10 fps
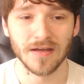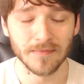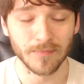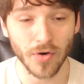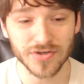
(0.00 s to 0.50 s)

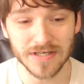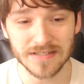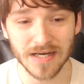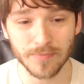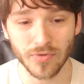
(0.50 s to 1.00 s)
Marcin
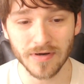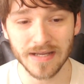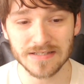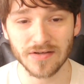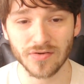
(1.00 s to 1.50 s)
Tybura
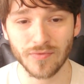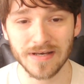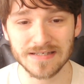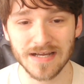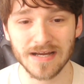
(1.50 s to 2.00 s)
gets another win.
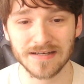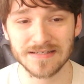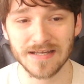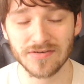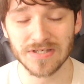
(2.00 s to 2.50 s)
This guy
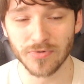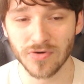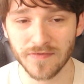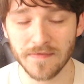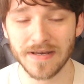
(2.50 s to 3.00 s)
continues to
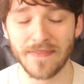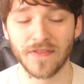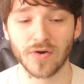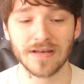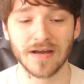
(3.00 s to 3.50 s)
prove, even at
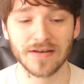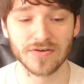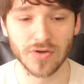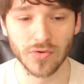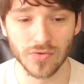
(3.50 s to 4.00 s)
39
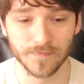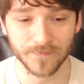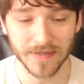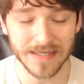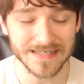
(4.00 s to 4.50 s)
years old,
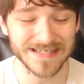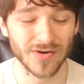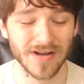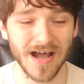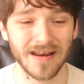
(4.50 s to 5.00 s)
he
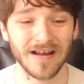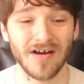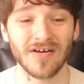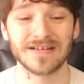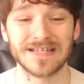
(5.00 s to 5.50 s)
still got it.
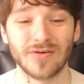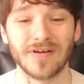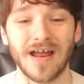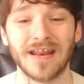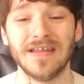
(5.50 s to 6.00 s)
Unk still
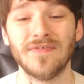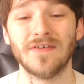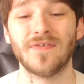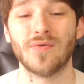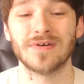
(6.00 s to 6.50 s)
got it. Even
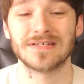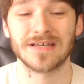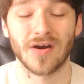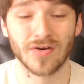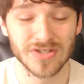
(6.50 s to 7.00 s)
if it was,
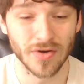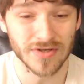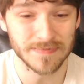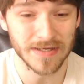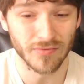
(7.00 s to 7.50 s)
so to
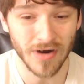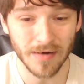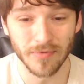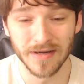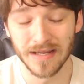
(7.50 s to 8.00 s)
speak,
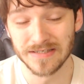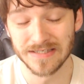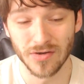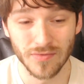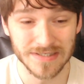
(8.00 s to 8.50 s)
robbery, it
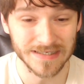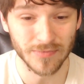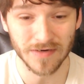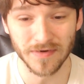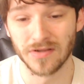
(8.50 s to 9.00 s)
still was
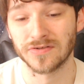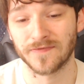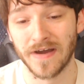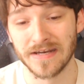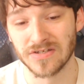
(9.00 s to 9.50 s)
somewhat of a close
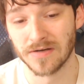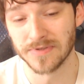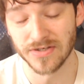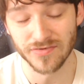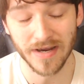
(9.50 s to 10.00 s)
fight in terms
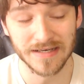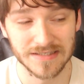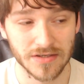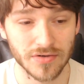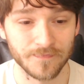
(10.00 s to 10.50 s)
of the strikes.
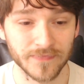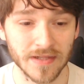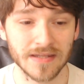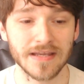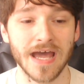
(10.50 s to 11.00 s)
So
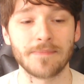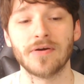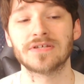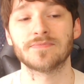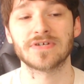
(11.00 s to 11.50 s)
got to
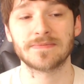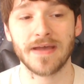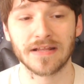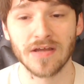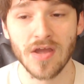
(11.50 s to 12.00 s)
put some
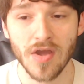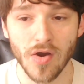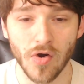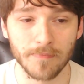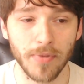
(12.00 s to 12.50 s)
respect
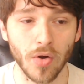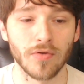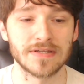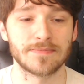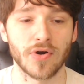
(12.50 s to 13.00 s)
on
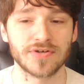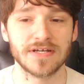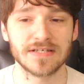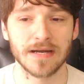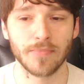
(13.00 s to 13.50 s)
Poland's
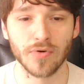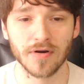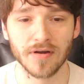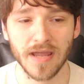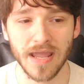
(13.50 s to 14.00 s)
Marcin
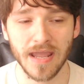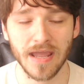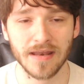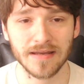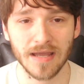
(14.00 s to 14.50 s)
Tybura.
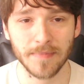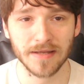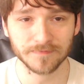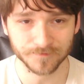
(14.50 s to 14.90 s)
And yeah, man,